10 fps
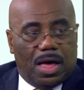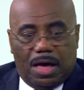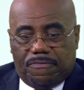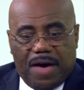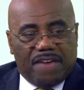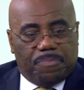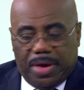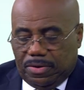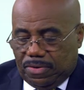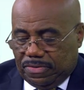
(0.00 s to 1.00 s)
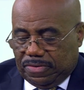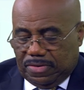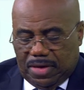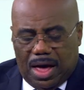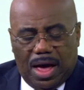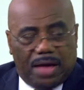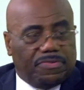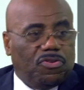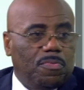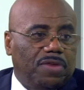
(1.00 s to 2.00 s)
a 5-pager is just,
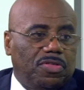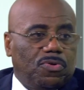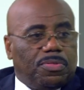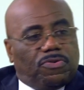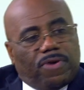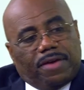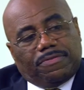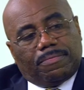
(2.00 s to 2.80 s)
it's too much to throw in the trash.